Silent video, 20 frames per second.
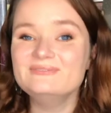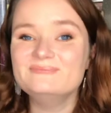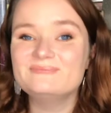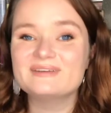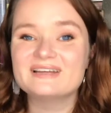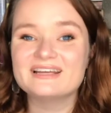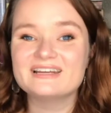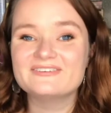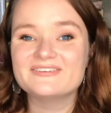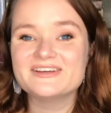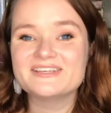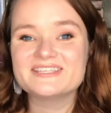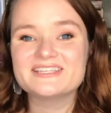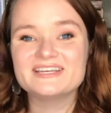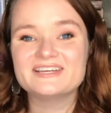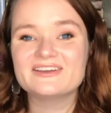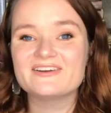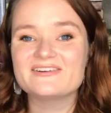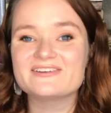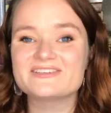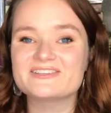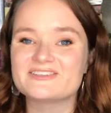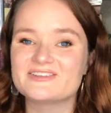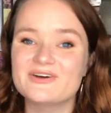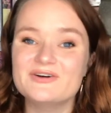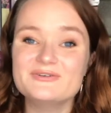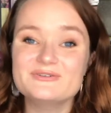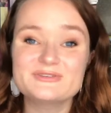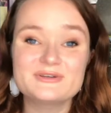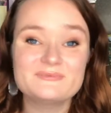But anyways, thank y'all
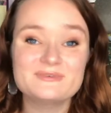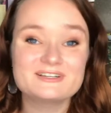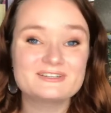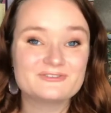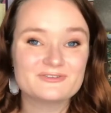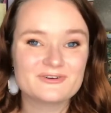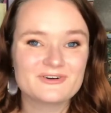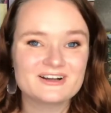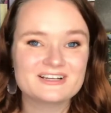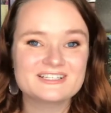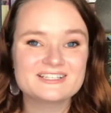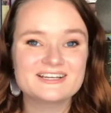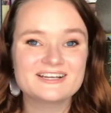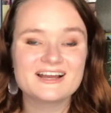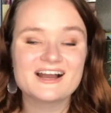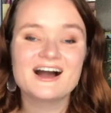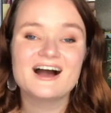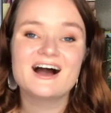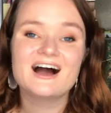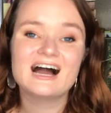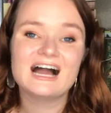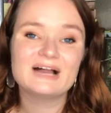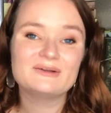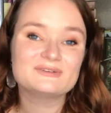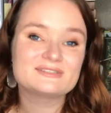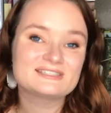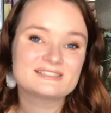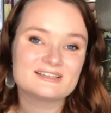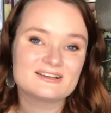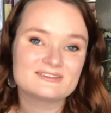so, so much for watching. I will
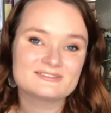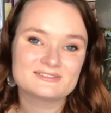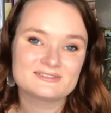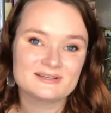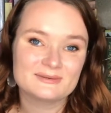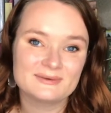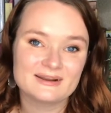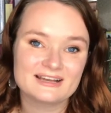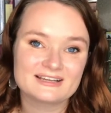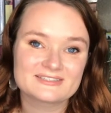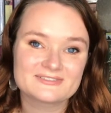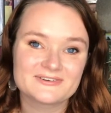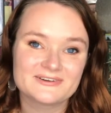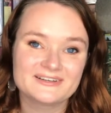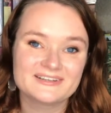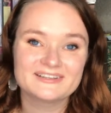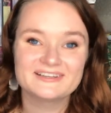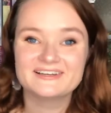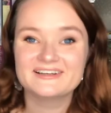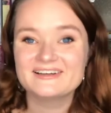see y'all soon in my next one.